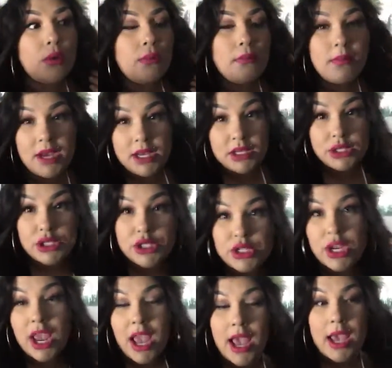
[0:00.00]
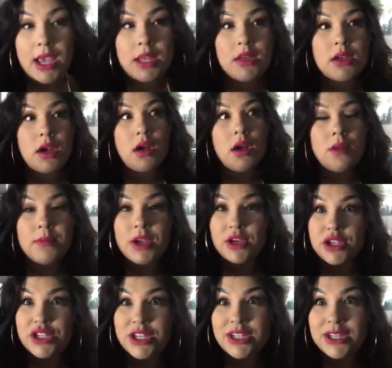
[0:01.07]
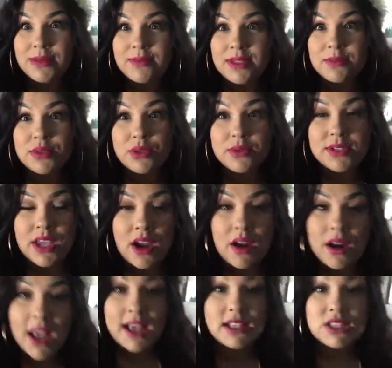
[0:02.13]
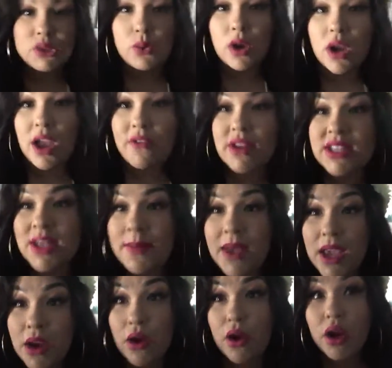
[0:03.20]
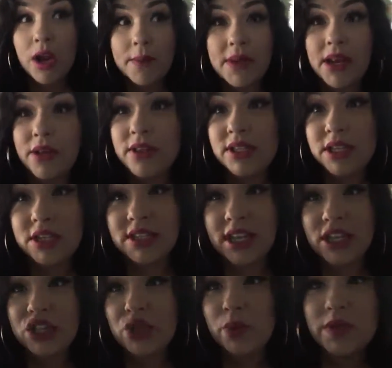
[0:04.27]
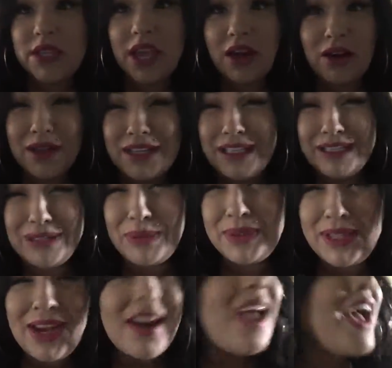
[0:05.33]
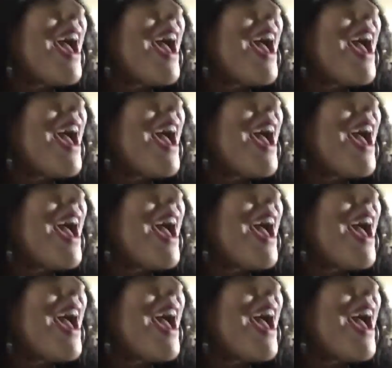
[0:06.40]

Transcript: much and um here she comes i'm so scared i swear every time i hear her coming down the stairs i get so scared and get so scared